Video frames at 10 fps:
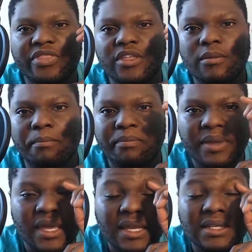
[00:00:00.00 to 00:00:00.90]
the
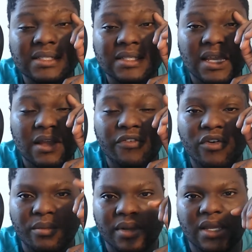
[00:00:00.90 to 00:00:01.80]
biggest thing for
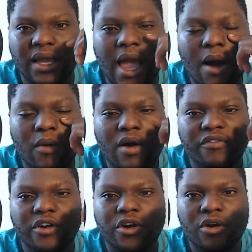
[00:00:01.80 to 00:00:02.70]
me, however,